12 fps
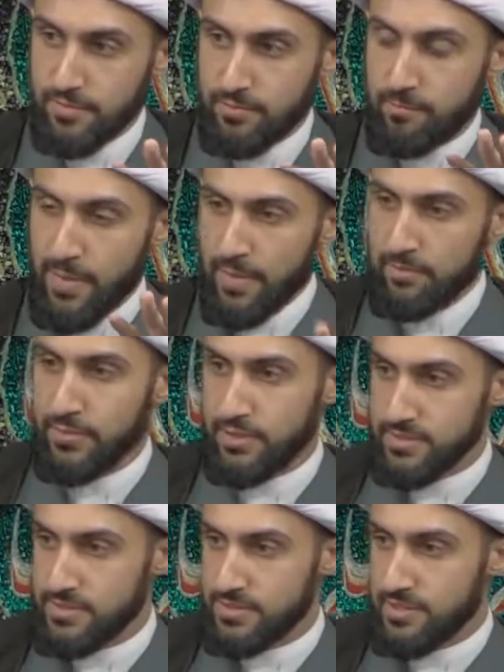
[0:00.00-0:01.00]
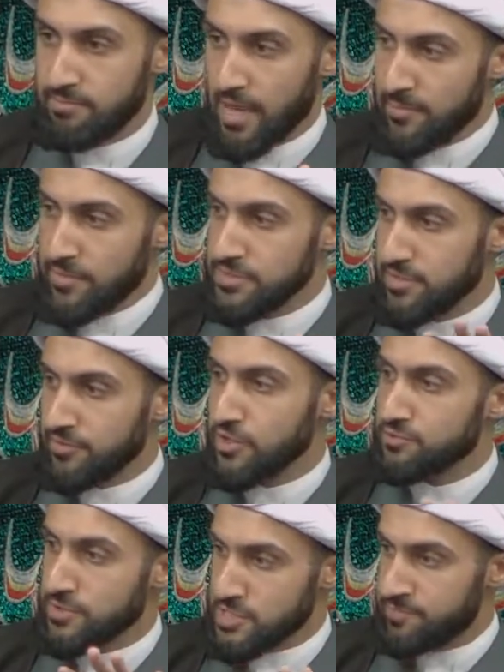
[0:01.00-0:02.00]
members, the members of
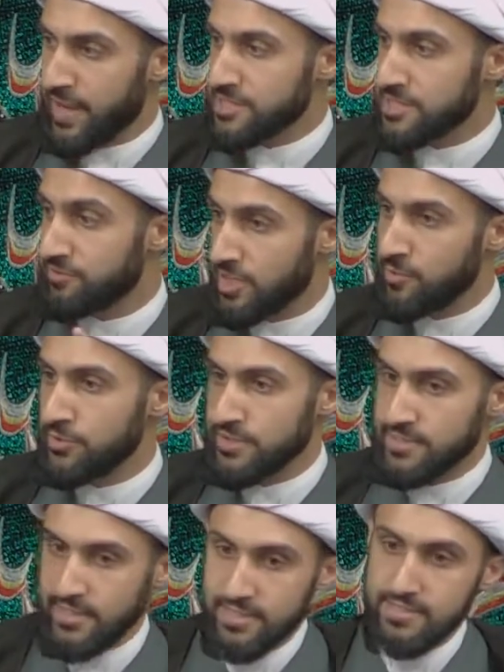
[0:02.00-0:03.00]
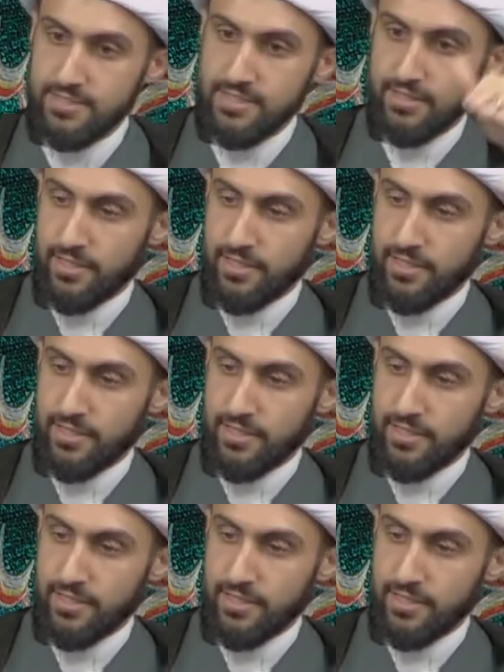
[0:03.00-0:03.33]
those respective communities